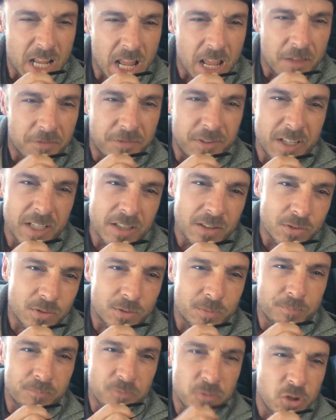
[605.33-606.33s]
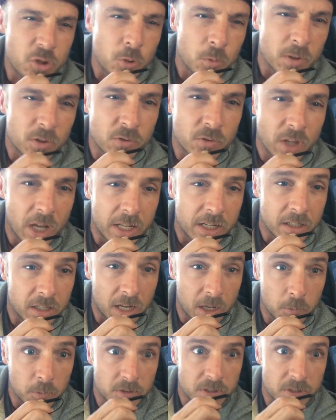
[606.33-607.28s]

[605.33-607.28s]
If he's too excited, hey, we're